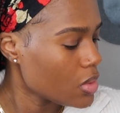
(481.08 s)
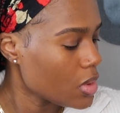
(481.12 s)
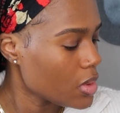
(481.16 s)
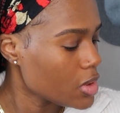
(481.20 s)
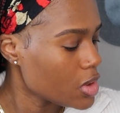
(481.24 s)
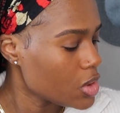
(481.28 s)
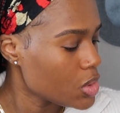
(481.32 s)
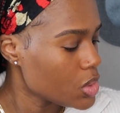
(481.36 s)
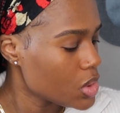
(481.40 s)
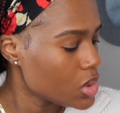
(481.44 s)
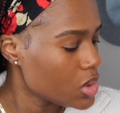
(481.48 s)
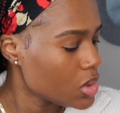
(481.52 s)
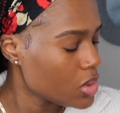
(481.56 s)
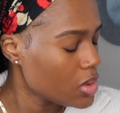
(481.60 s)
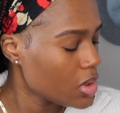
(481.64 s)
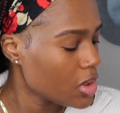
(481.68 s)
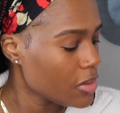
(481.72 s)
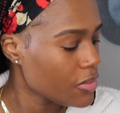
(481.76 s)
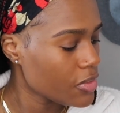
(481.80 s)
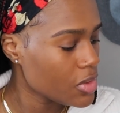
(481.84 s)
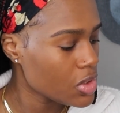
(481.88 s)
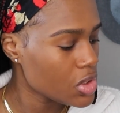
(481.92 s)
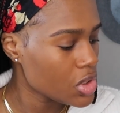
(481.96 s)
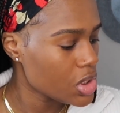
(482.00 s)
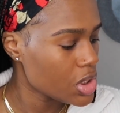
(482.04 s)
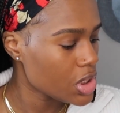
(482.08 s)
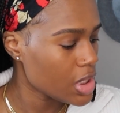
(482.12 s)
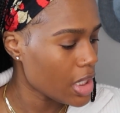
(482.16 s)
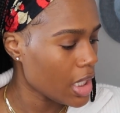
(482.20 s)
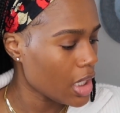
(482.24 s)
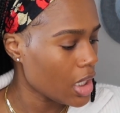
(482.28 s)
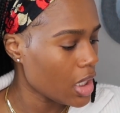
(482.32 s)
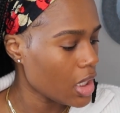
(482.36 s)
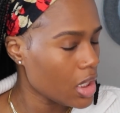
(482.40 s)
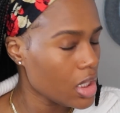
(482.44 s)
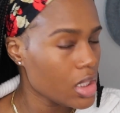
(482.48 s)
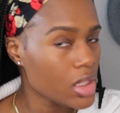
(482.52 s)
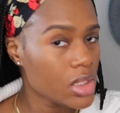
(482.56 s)
use two different
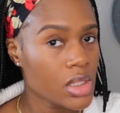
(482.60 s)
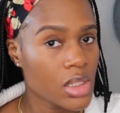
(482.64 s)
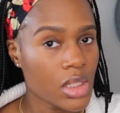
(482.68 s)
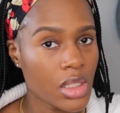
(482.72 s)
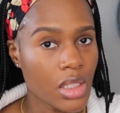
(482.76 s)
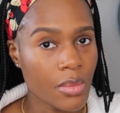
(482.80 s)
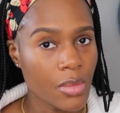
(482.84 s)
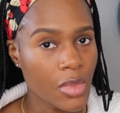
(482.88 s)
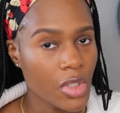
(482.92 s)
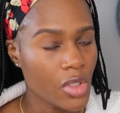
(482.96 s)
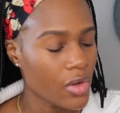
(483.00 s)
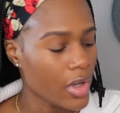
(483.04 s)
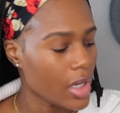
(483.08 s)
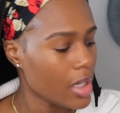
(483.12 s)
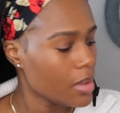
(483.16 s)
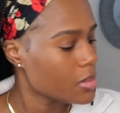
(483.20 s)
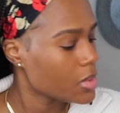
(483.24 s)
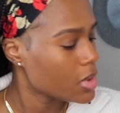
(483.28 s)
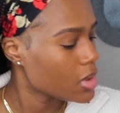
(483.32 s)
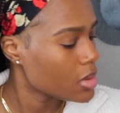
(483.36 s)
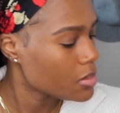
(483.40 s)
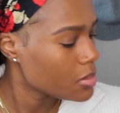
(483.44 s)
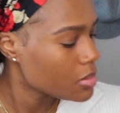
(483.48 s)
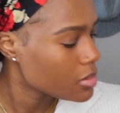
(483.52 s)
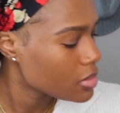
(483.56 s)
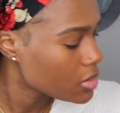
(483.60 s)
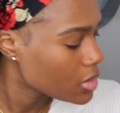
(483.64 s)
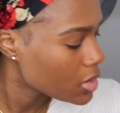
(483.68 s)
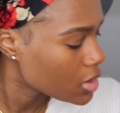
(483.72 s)
shades. Let me grab them.